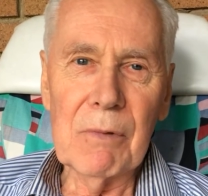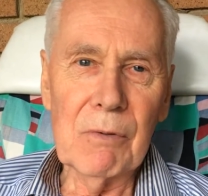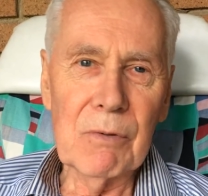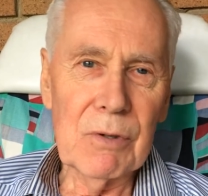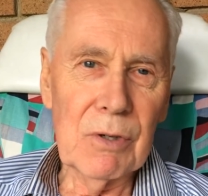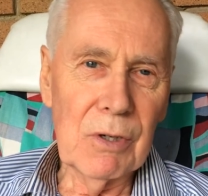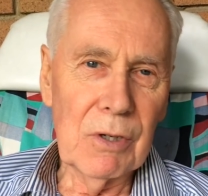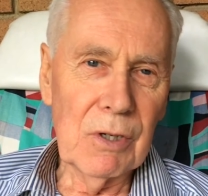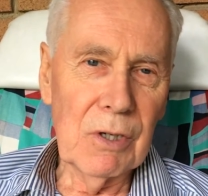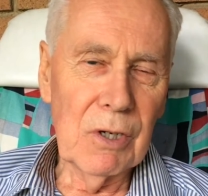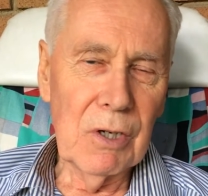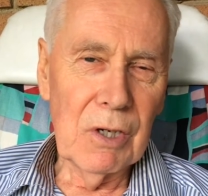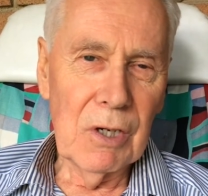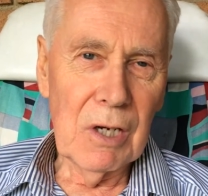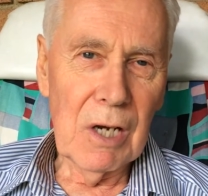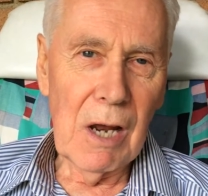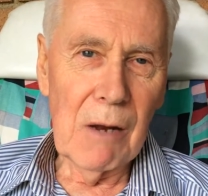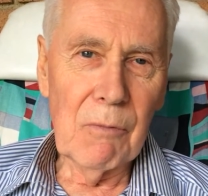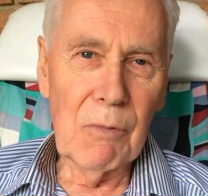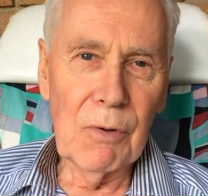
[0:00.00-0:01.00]
There was a
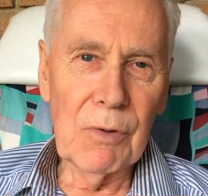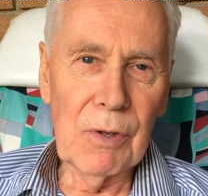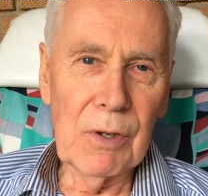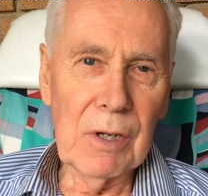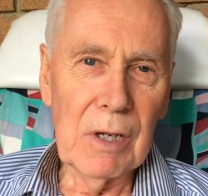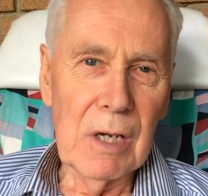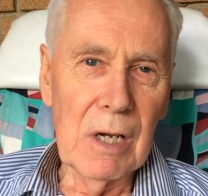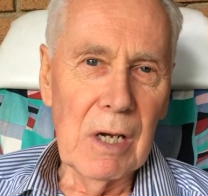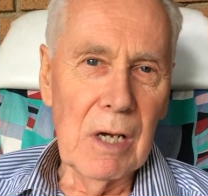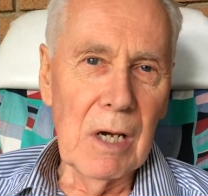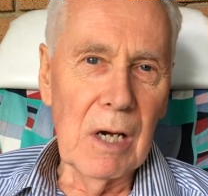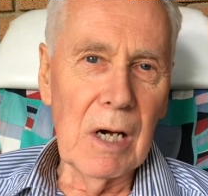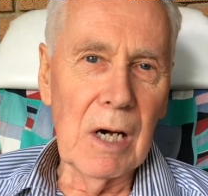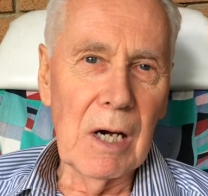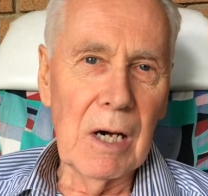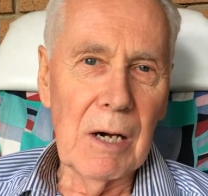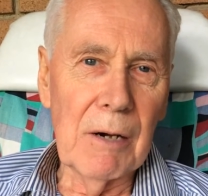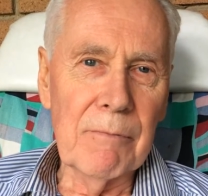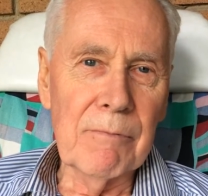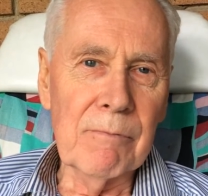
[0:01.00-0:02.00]
time with
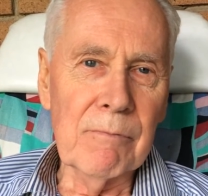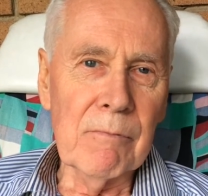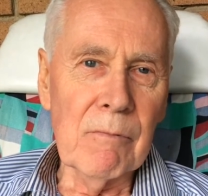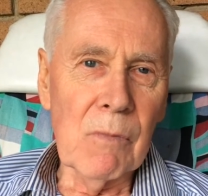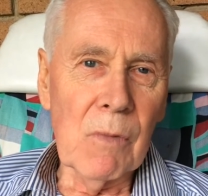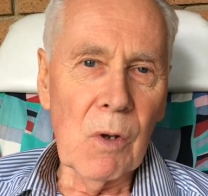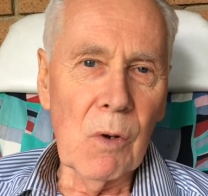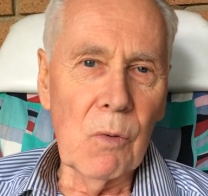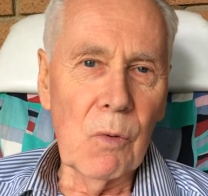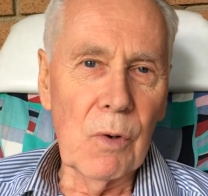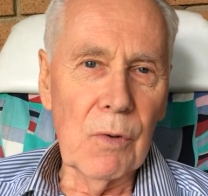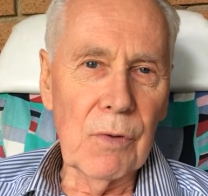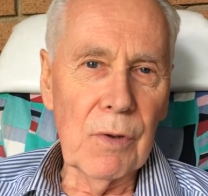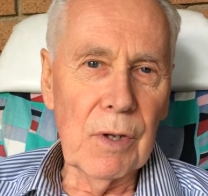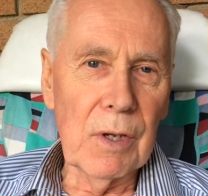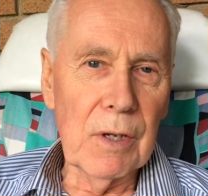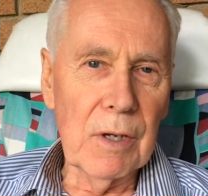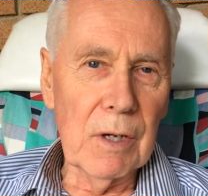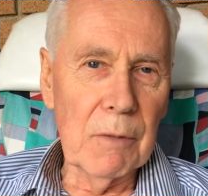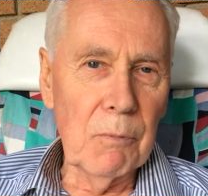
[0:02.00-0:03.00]

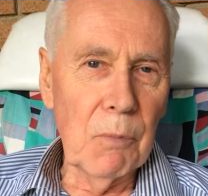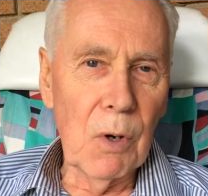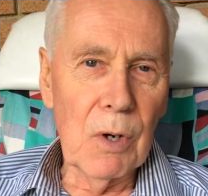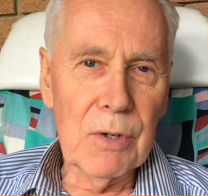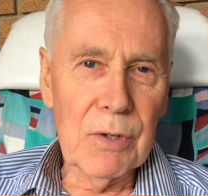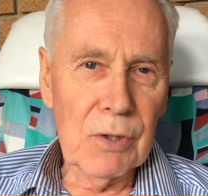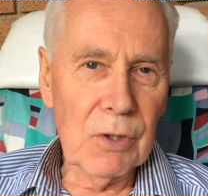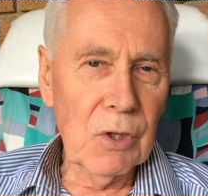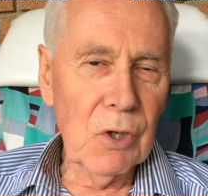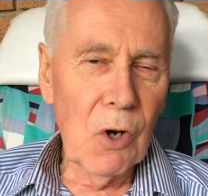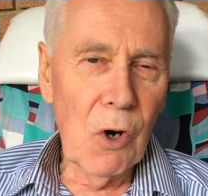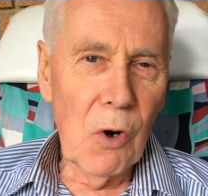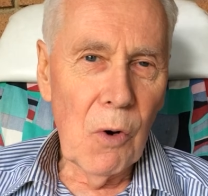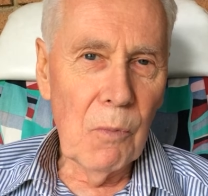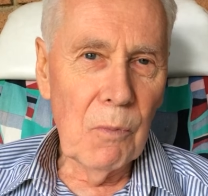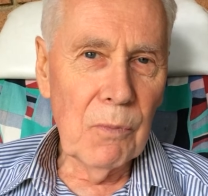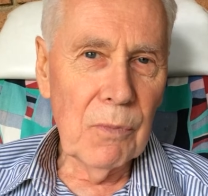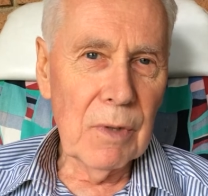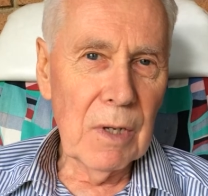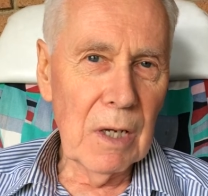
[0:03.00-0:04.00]
the poisoned
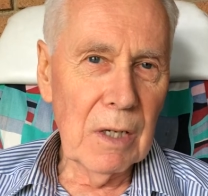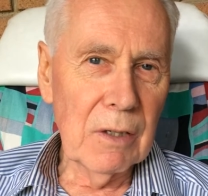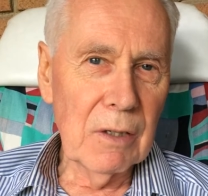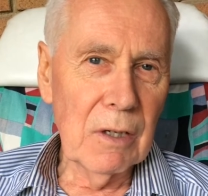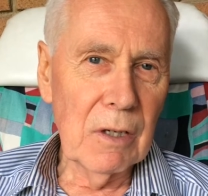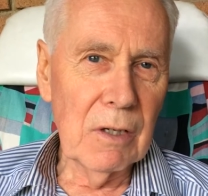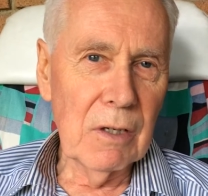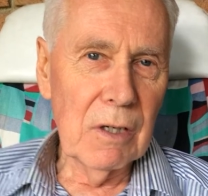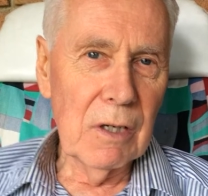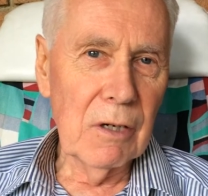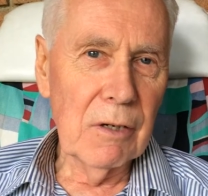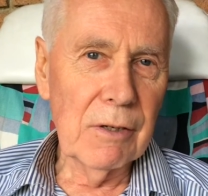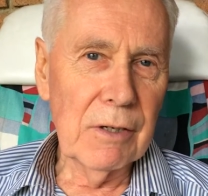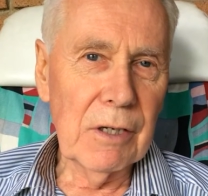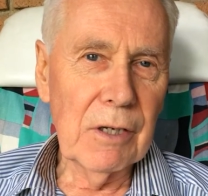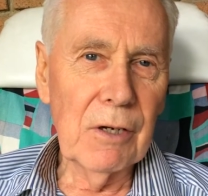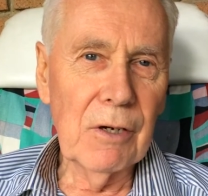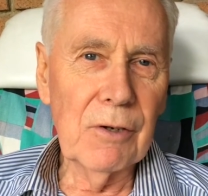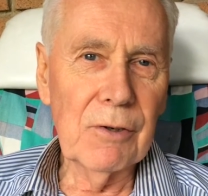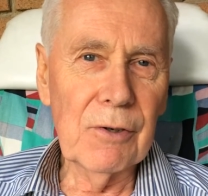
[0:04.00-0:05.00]
comb that nearly
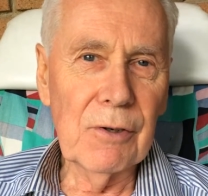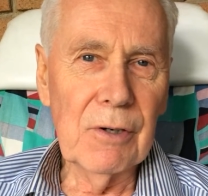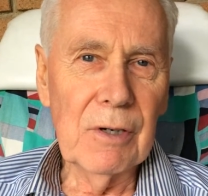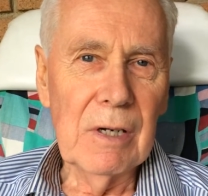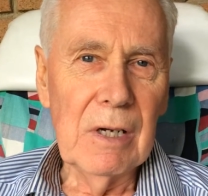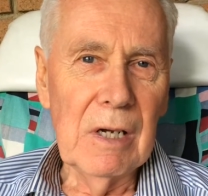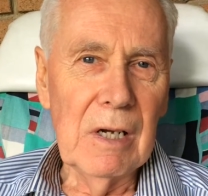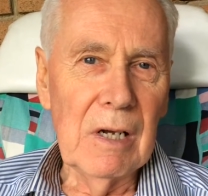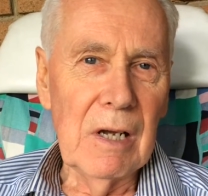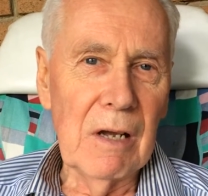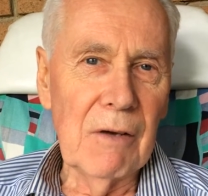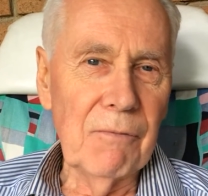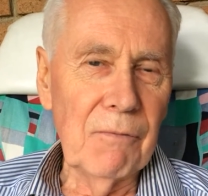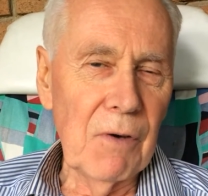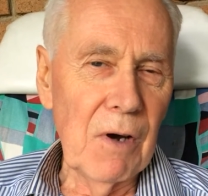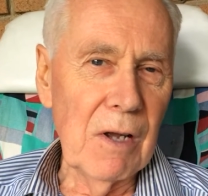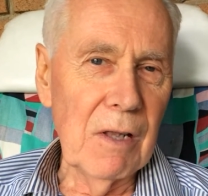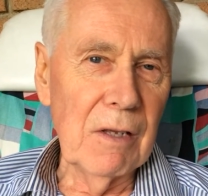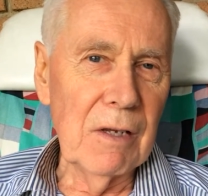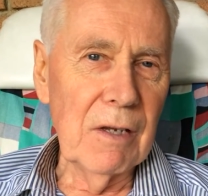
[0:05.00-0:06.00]
killed her, and
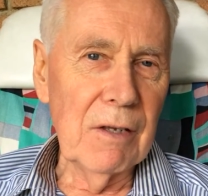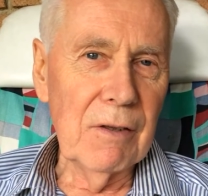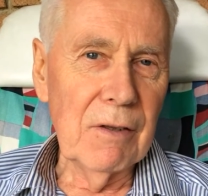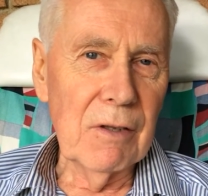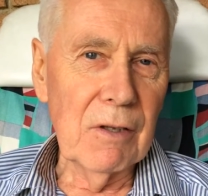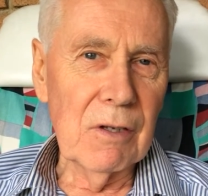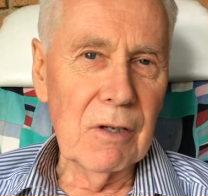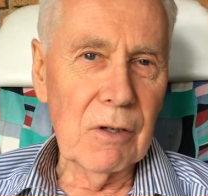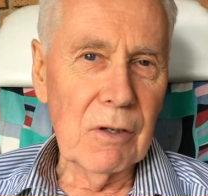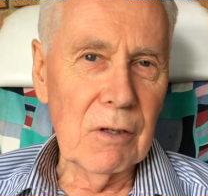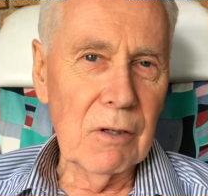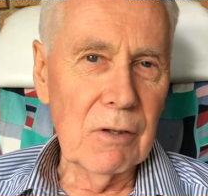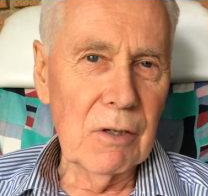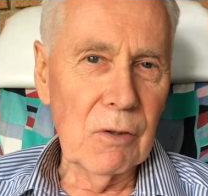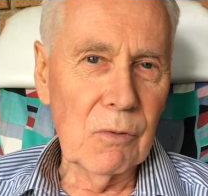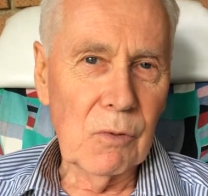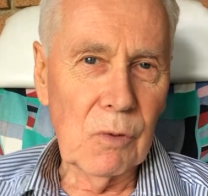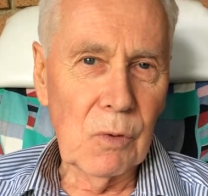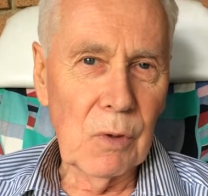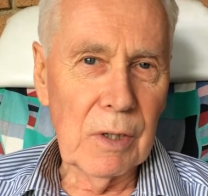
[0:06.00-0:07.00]
finally
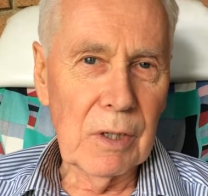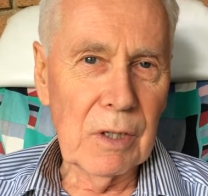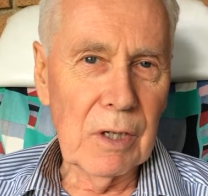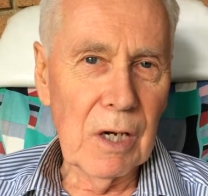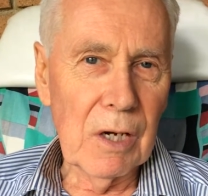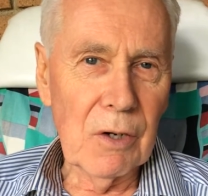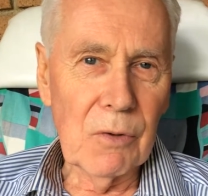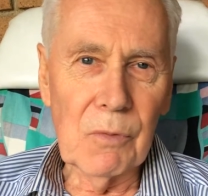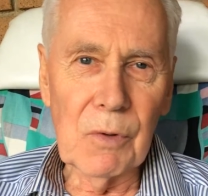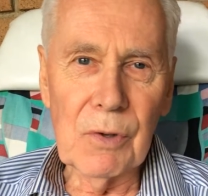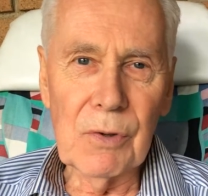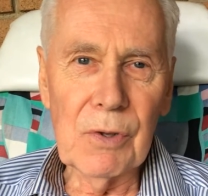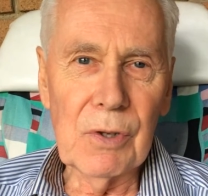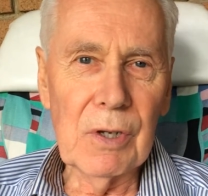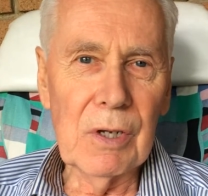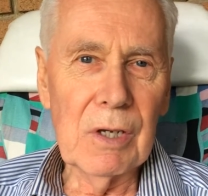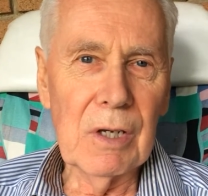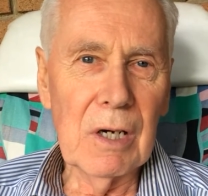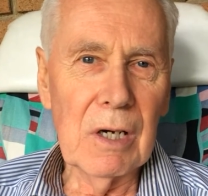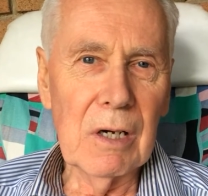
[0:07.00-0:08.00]
the queen got her with
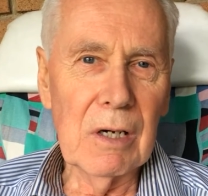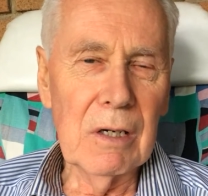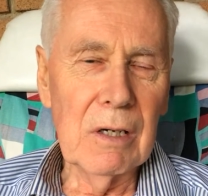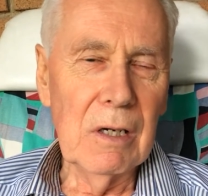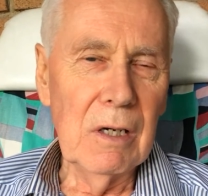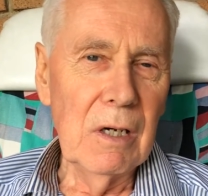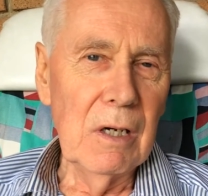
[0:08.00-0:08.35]
the